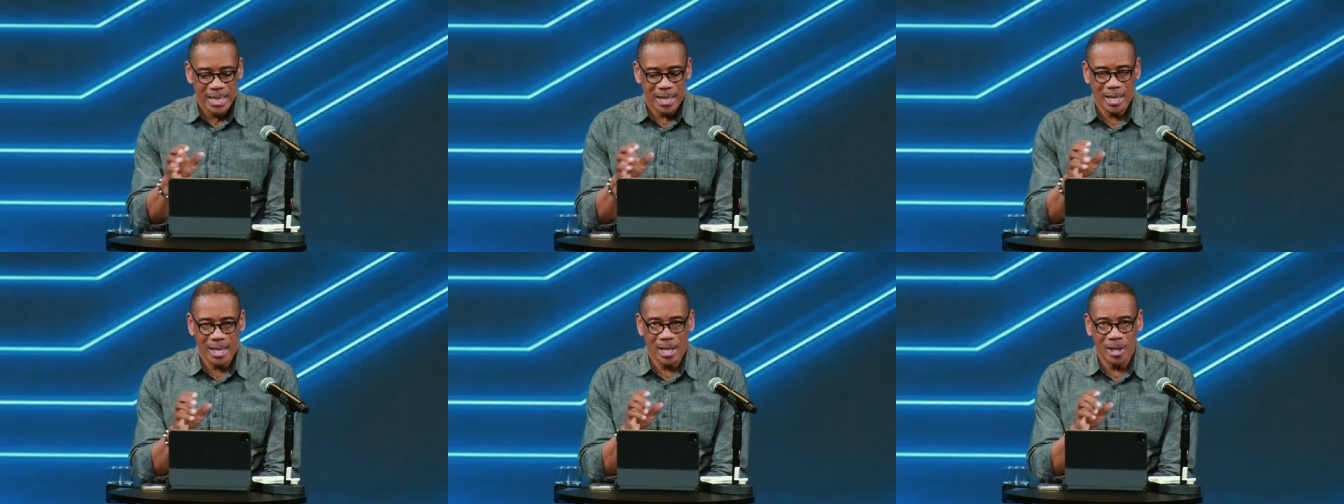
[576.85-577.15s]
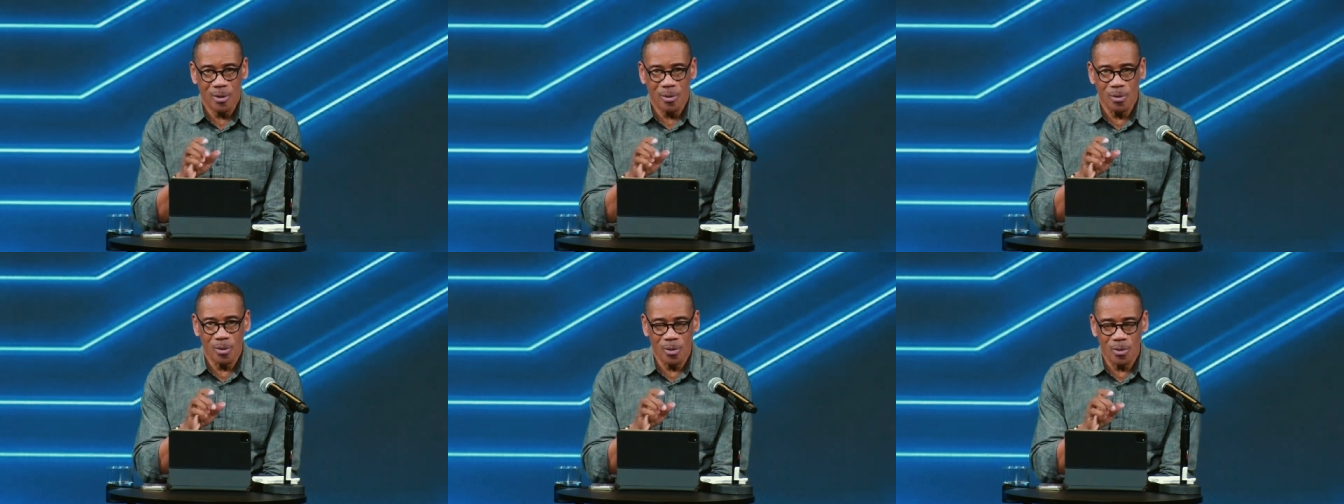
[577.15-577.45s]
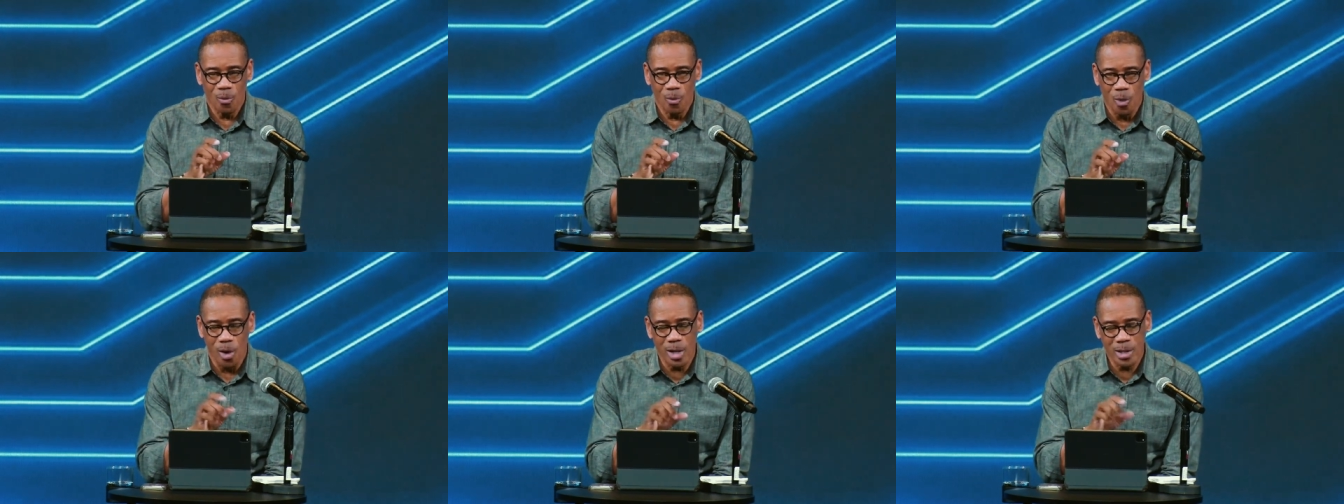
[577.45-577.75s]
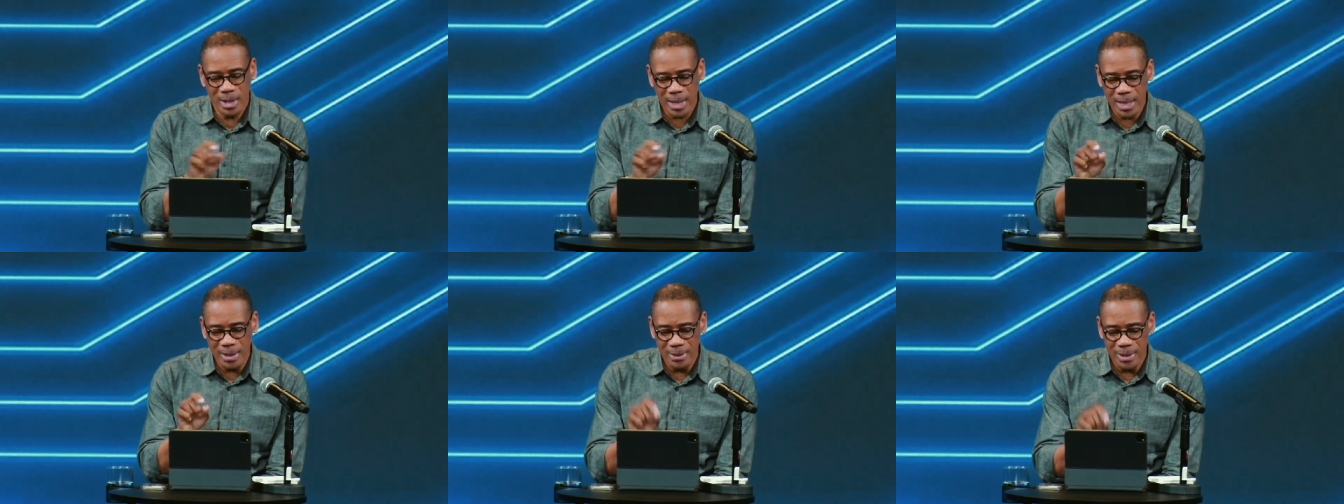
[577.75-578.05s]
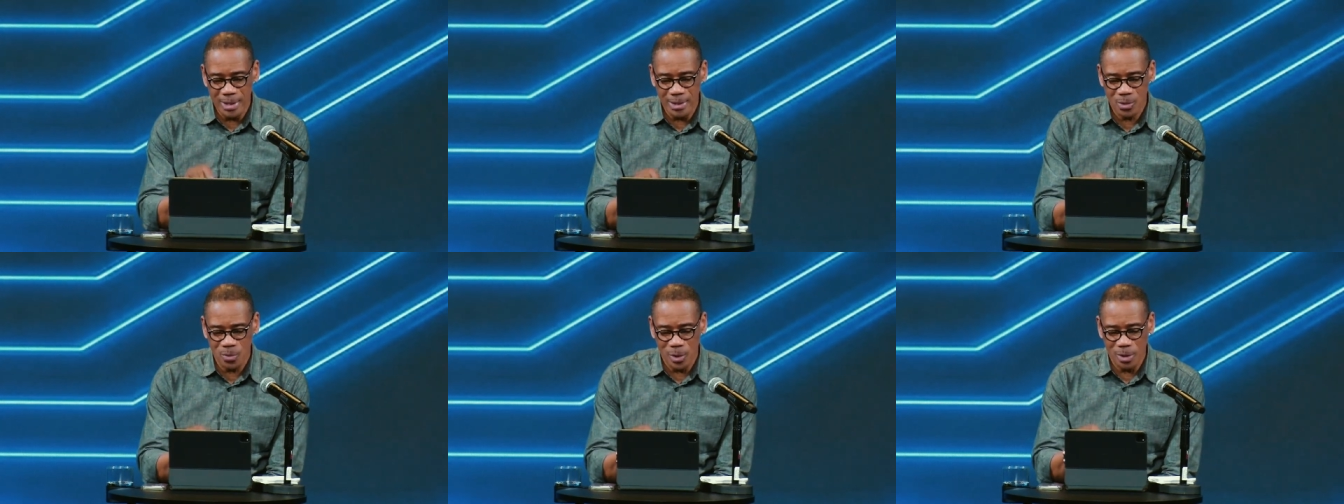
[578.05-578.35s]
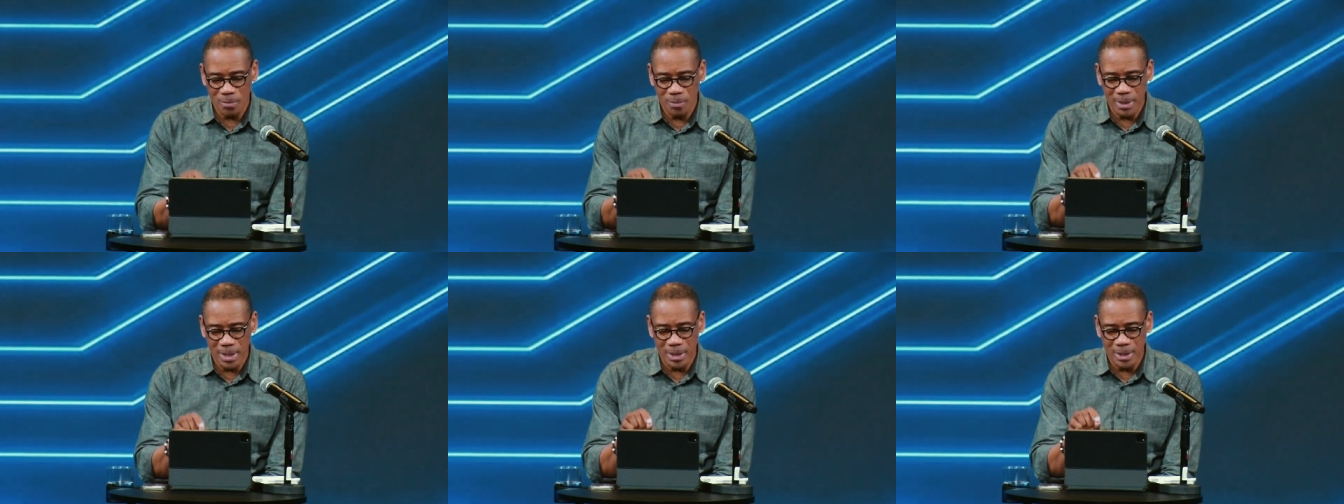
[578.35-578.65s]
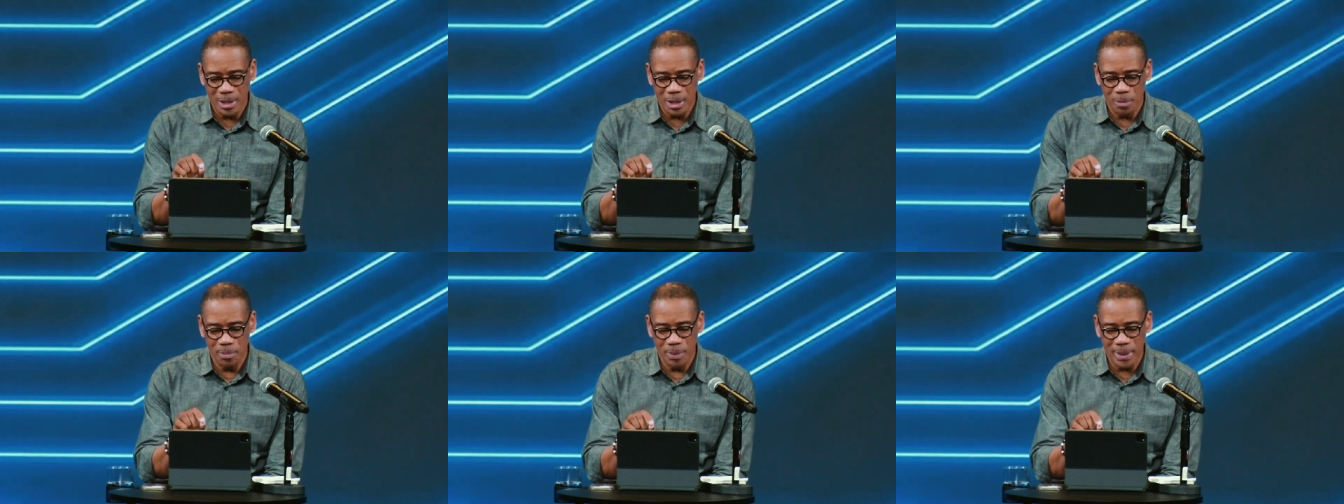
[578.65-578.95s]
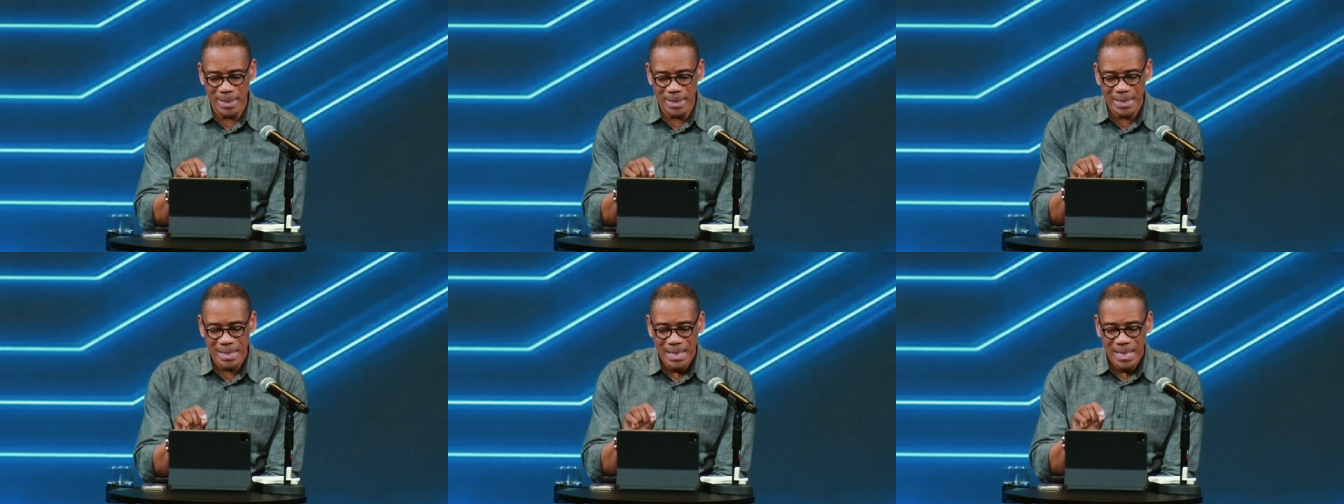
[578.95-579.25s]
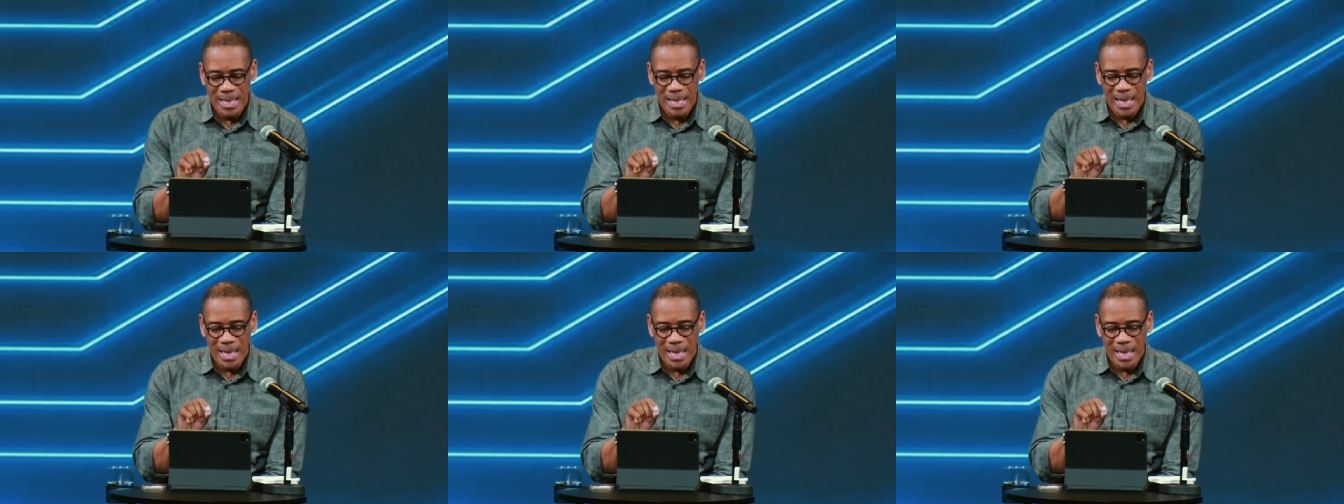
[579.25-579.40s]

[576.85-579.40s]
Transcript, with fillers: uh, walk in this with me a little bit.